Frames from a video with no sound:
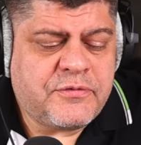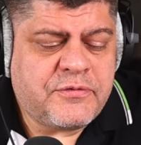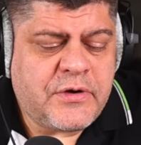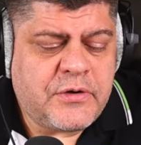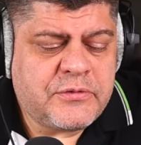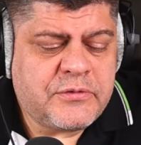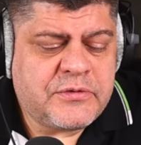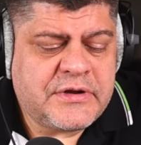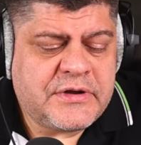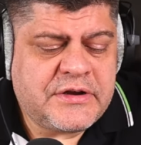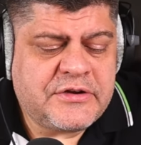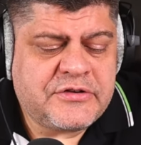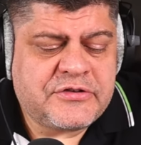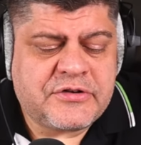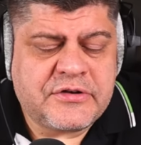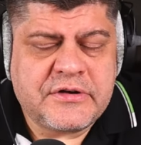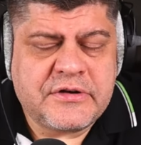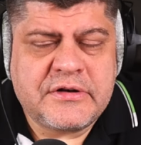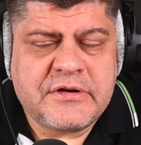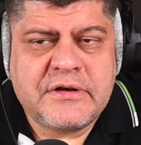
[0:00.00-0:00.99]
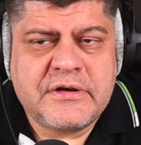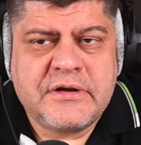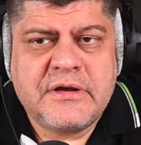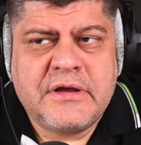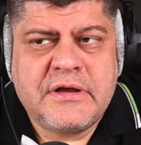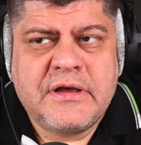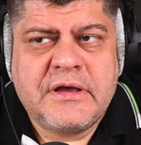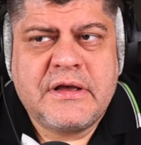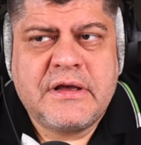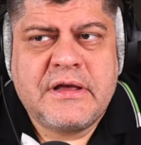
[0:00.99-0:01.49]
foundation
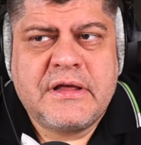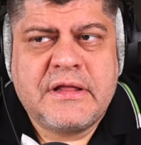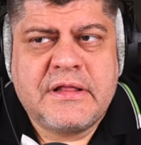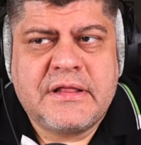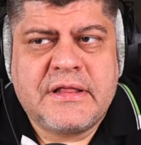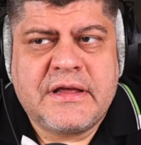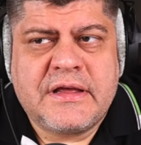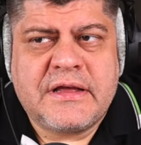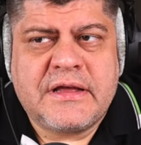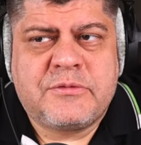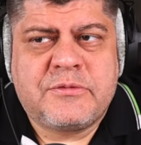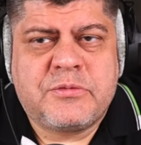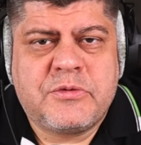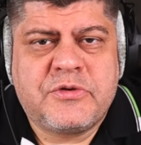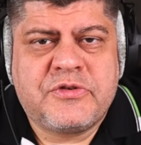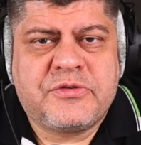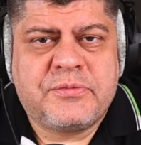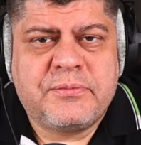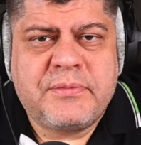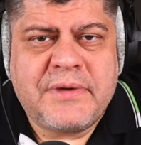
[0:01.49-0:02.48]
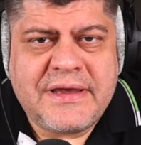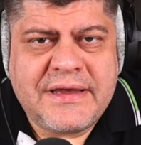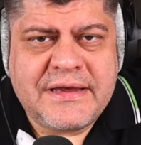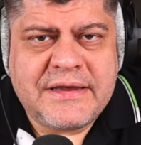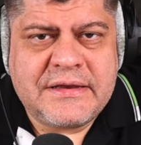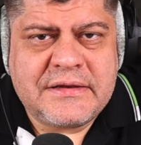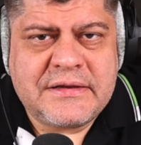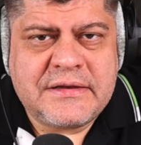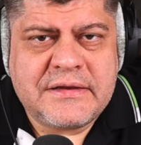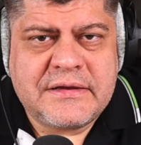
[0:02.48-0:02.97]
that was
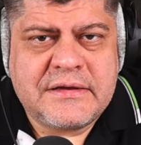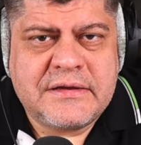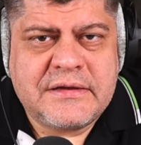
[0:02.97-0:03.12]
made